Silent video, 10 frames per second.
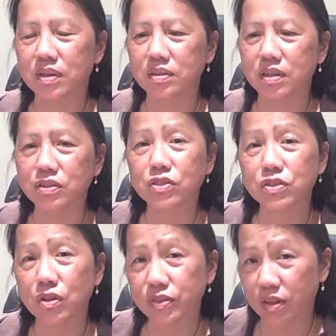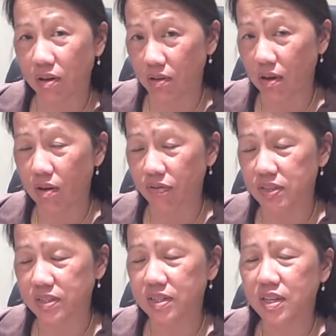Dr. Saul's
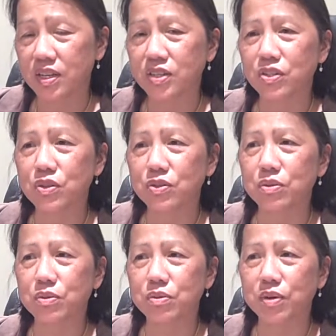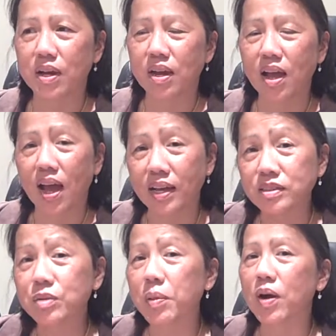office to
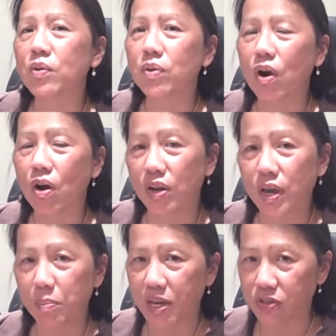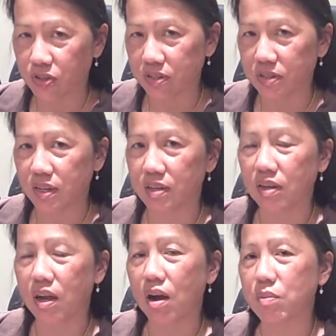asked about RK patients and
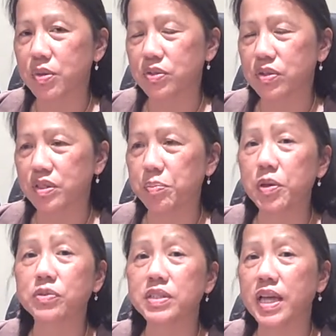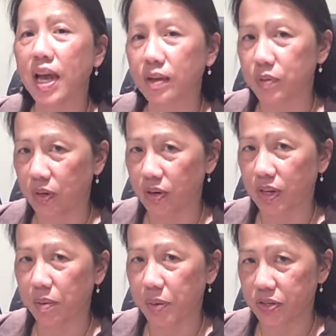how much experience he had with
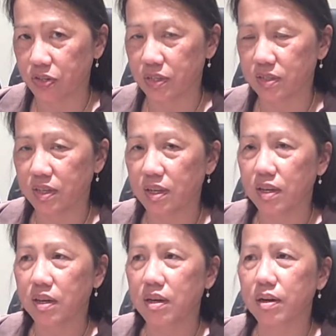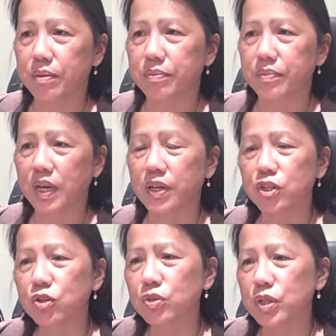RK patients. I
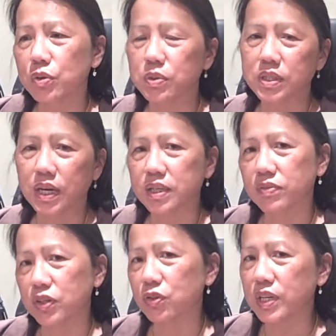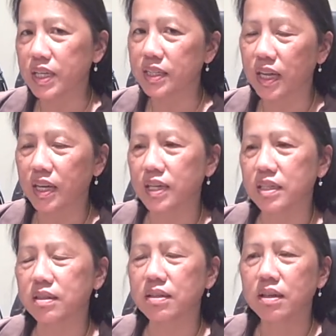knew that it was kind of a unique thing,
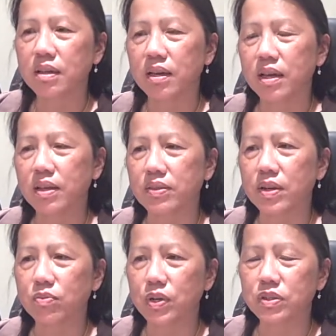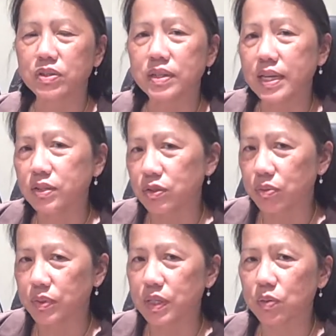and that regular laser
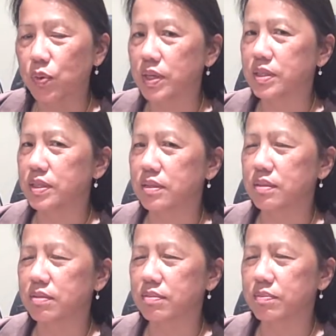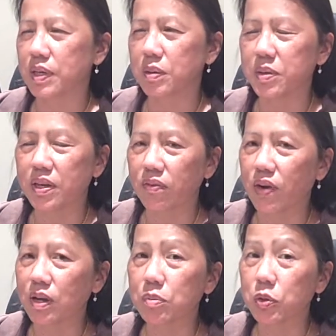really wasn't maybe a
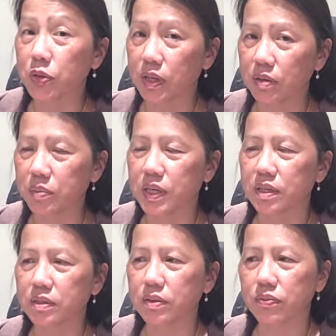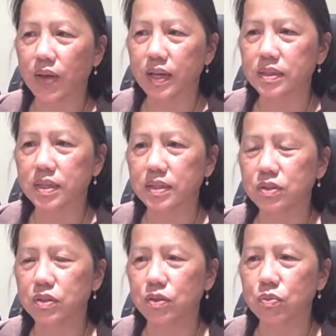viable thing because of the fact that,
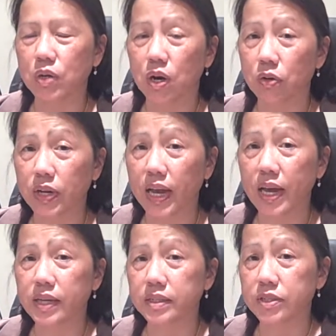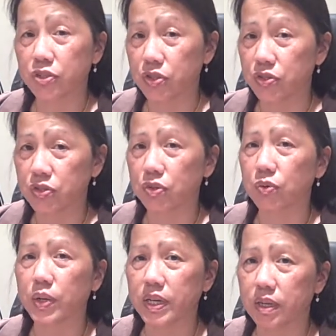we already had incisions
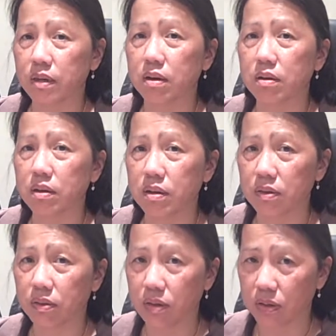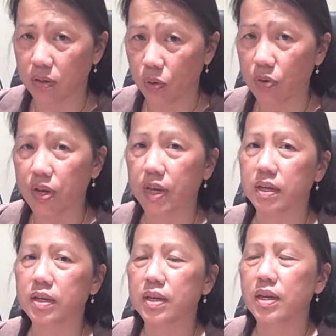already in the cornea,
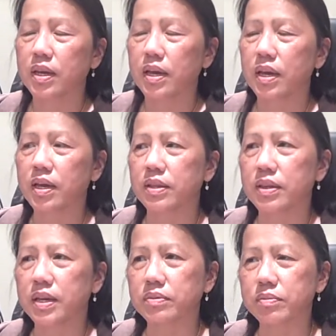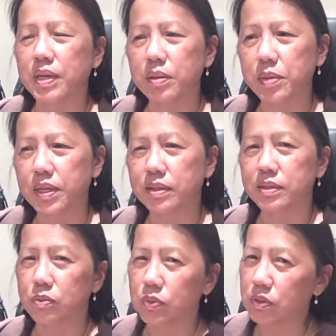and that maybe
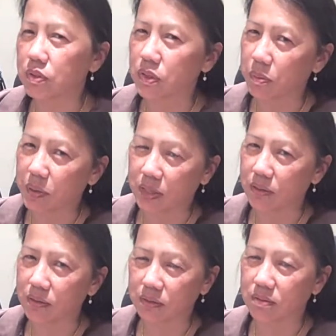this wasn't going to be,